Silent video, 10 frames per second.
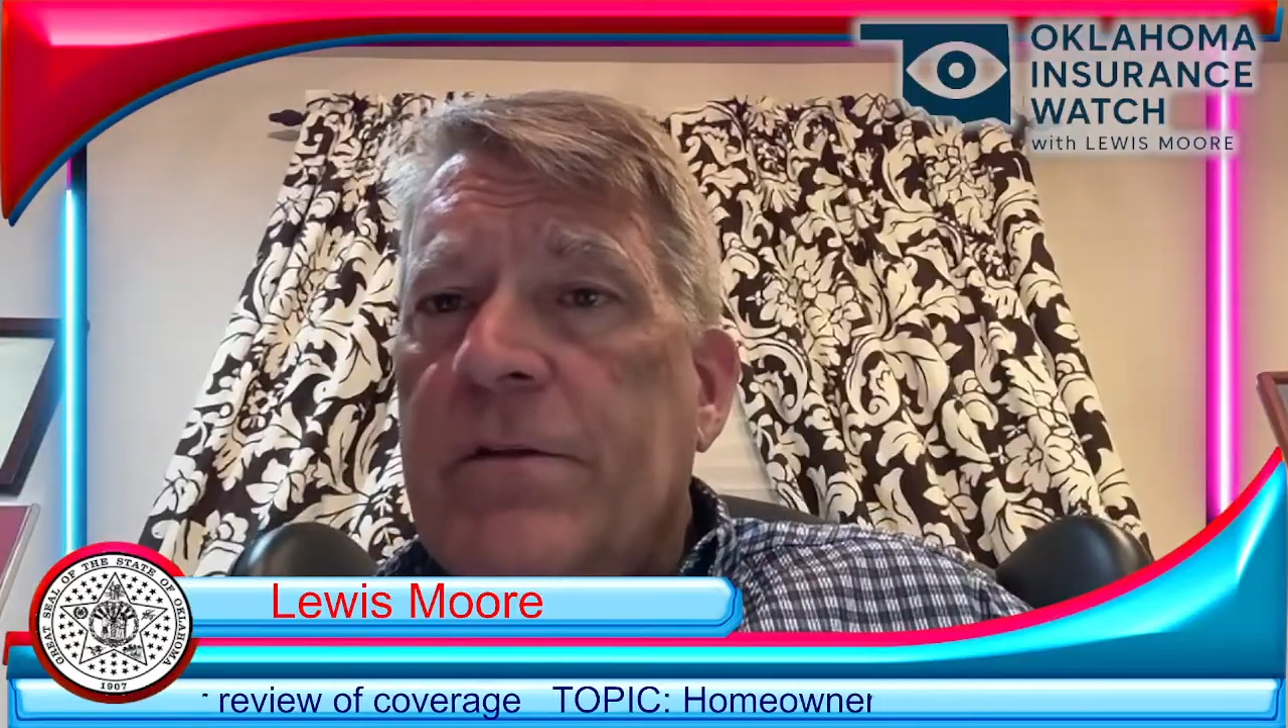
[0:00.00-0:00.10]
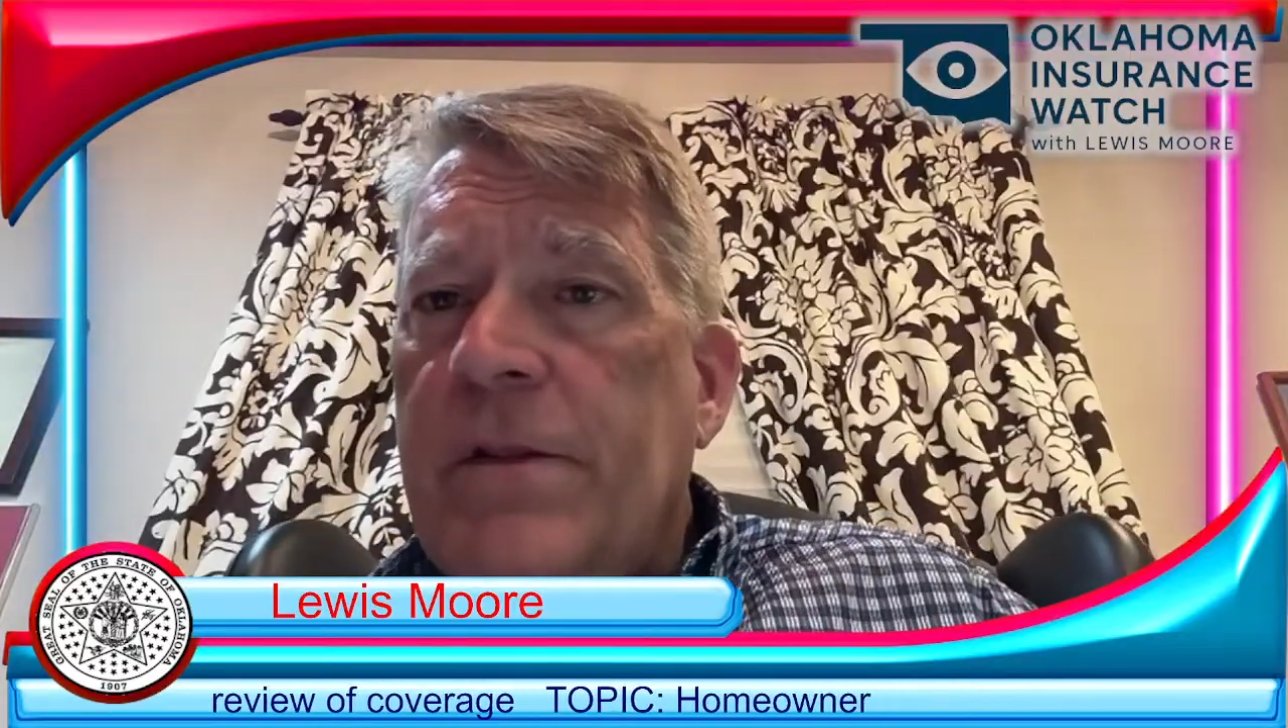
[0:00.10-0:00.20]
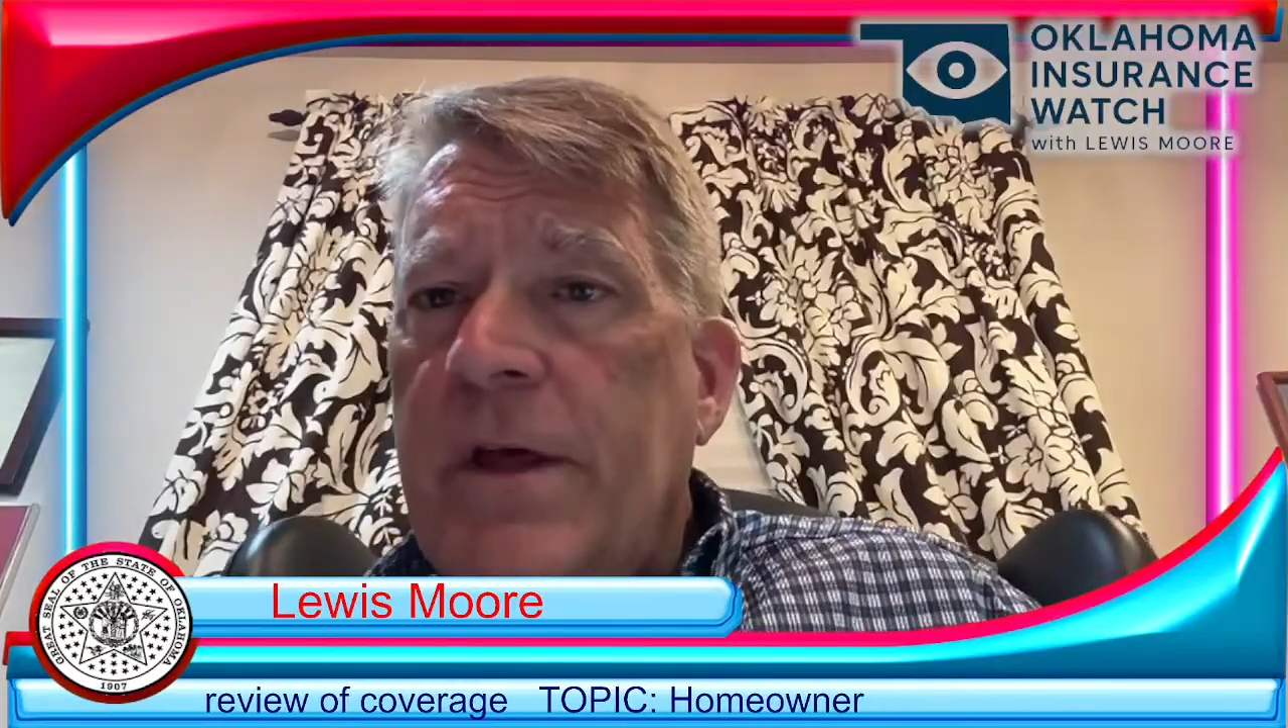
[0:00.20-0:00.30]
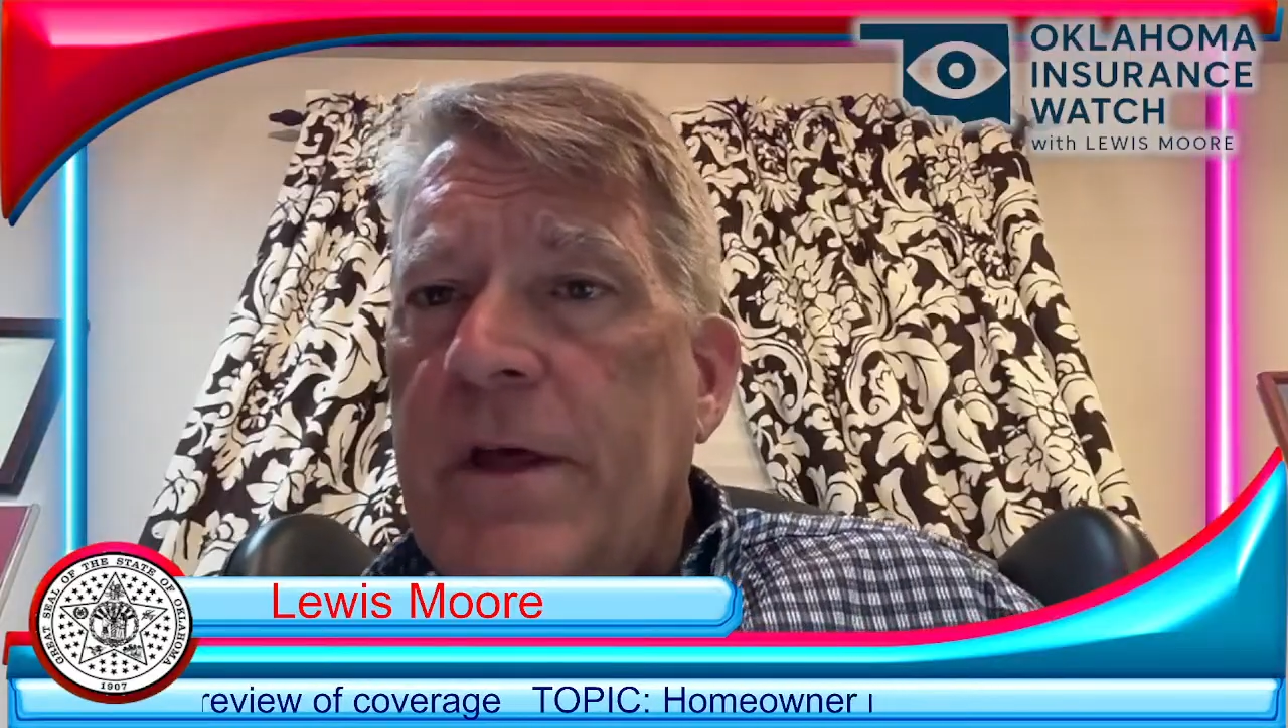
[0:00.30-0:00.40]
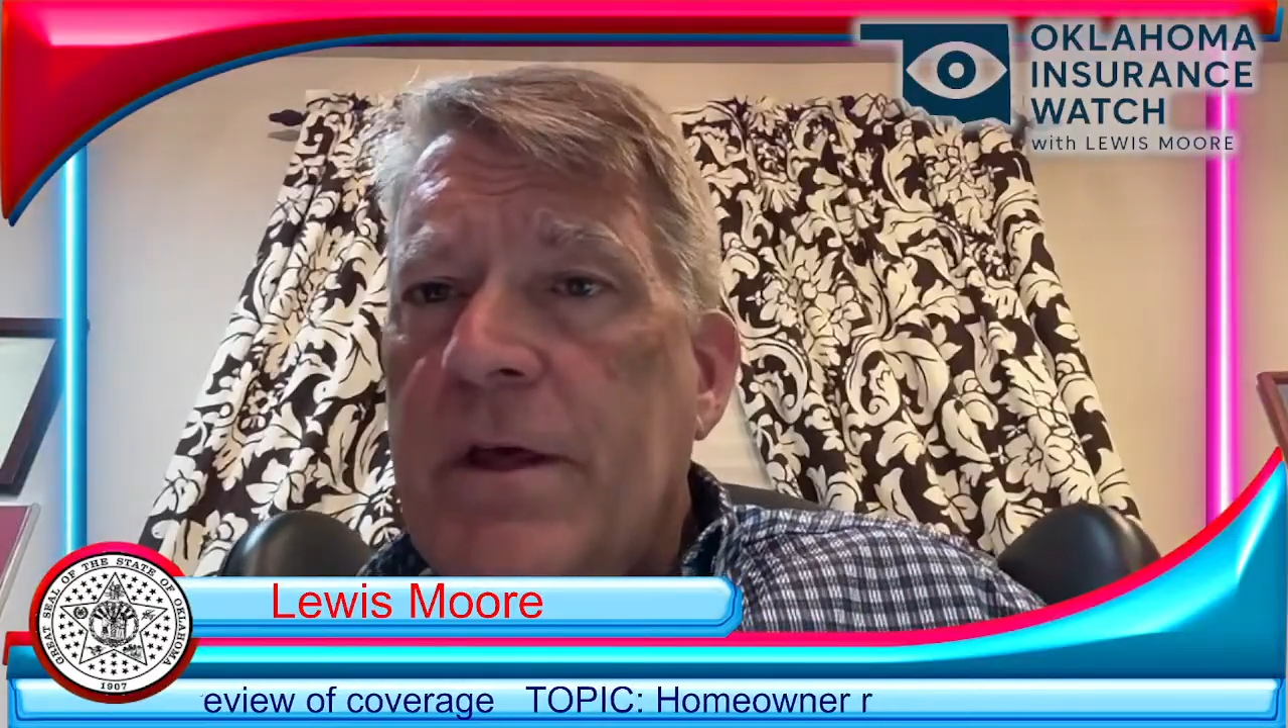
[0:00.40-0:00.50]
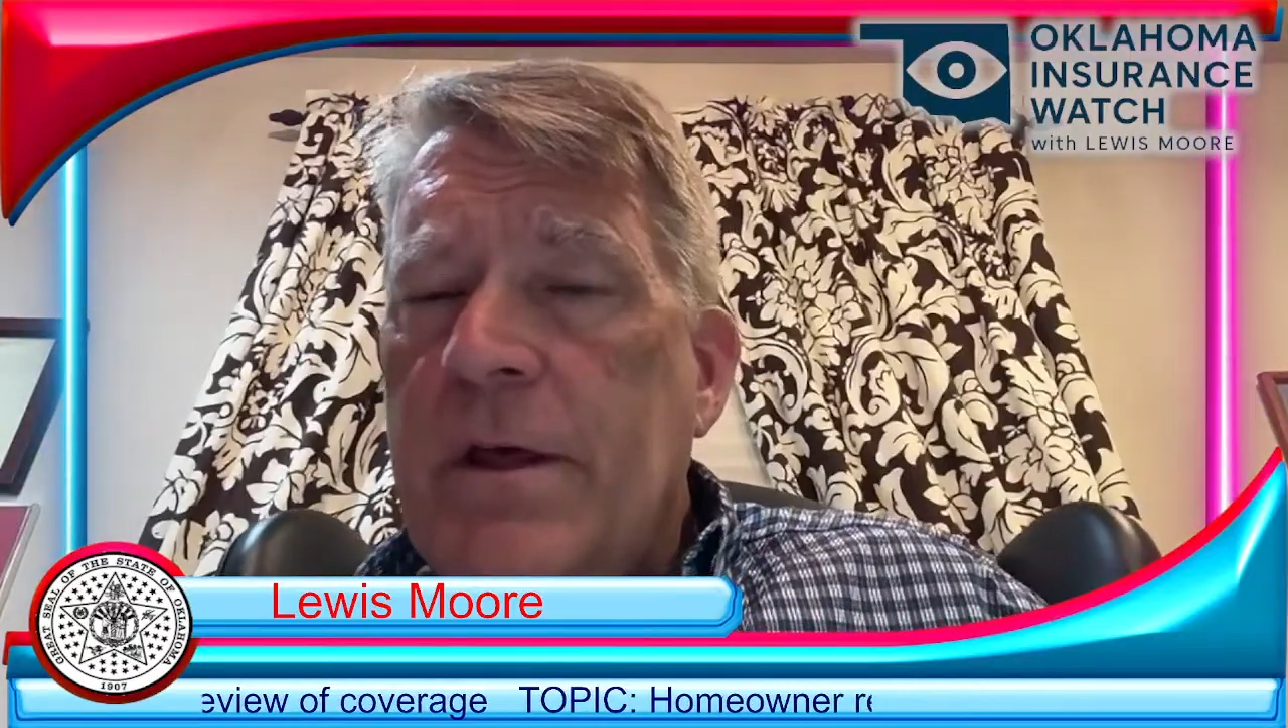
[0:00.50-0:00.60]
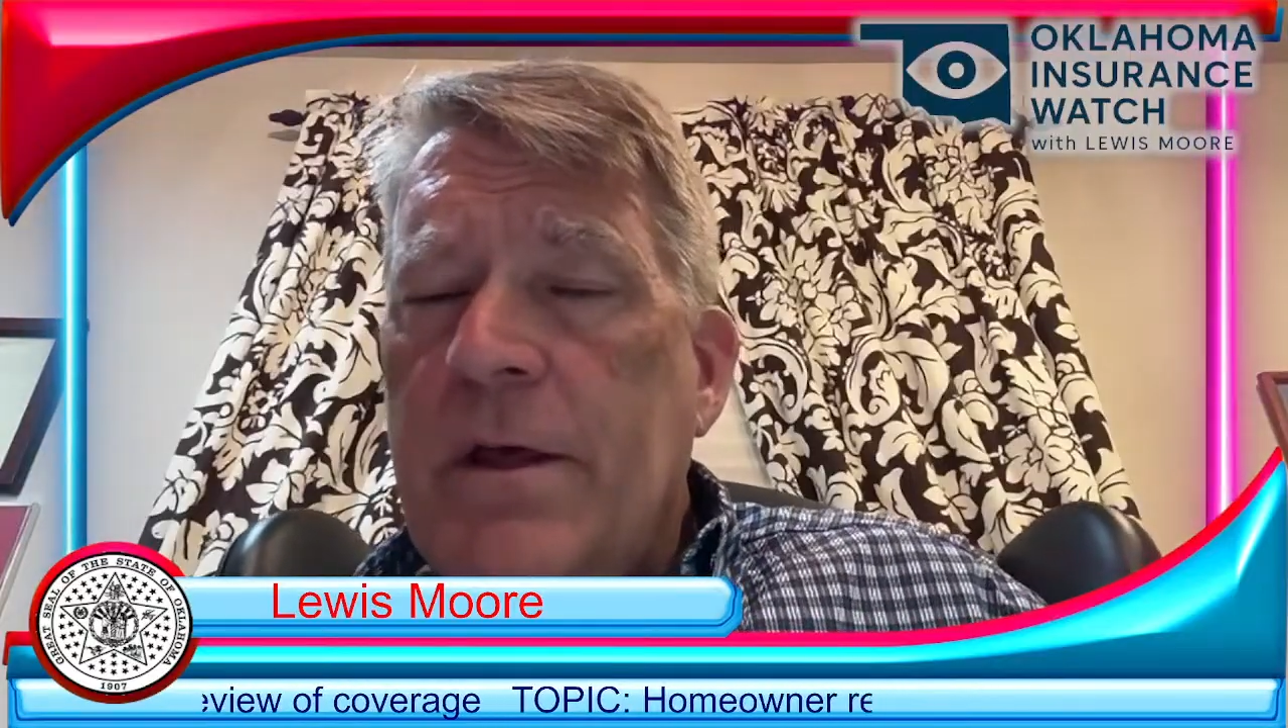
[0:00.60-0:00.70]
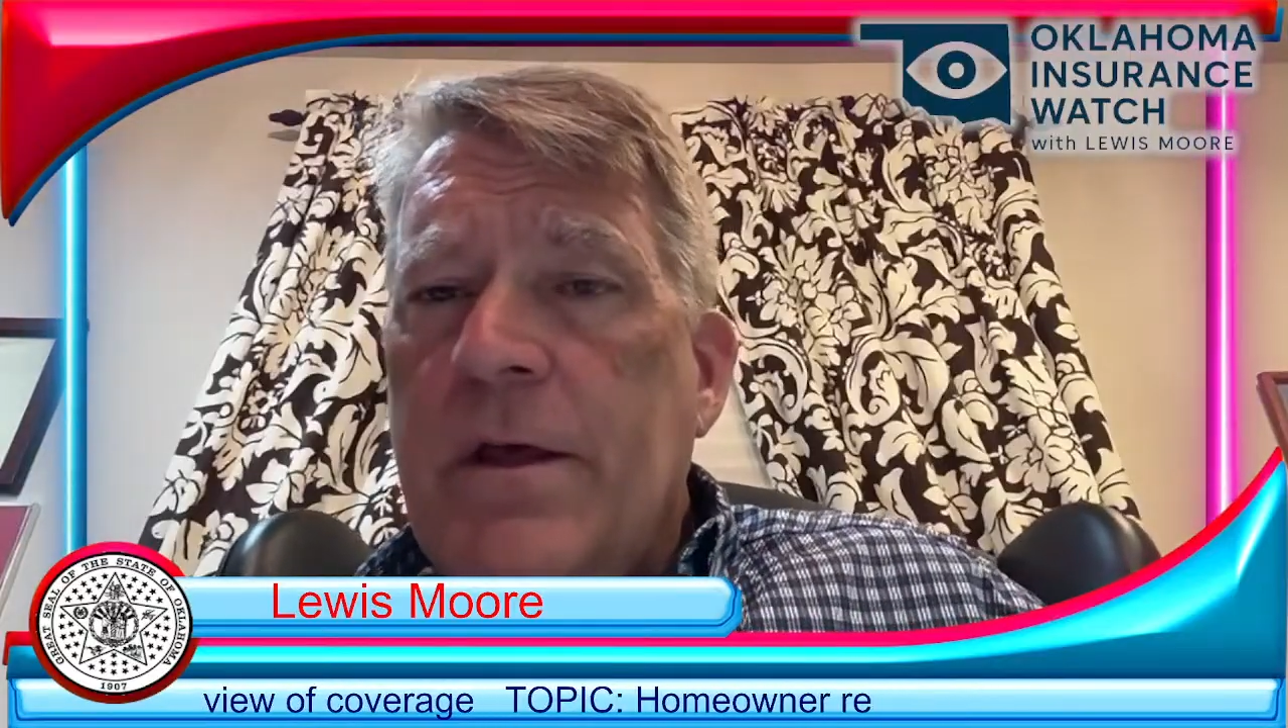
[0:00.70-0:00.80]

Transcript: thick.